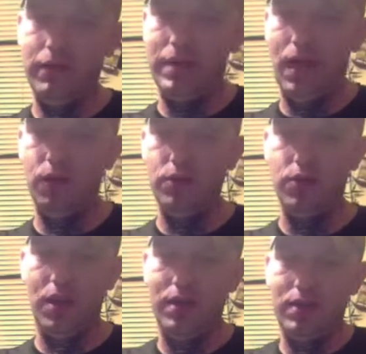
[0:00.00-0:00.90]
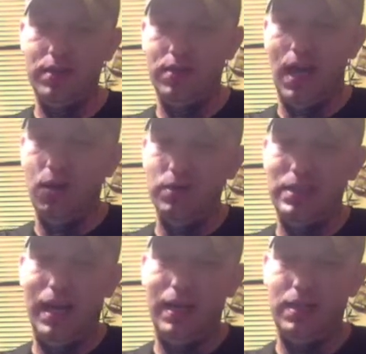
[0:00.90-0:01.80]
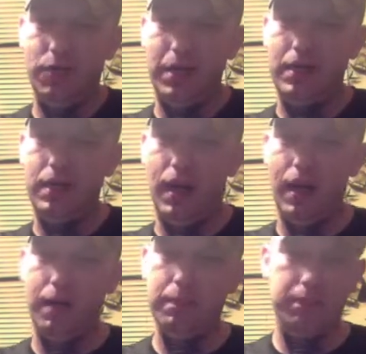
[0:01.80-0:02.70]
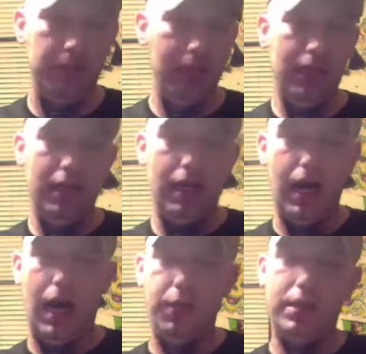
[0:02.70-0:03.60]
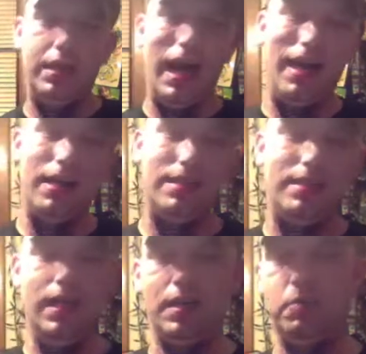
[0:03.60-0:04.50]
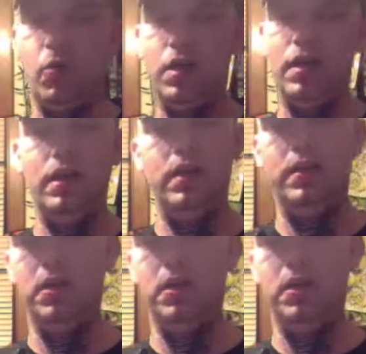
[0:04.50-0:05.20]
of a downside to it. I would kind of stick more to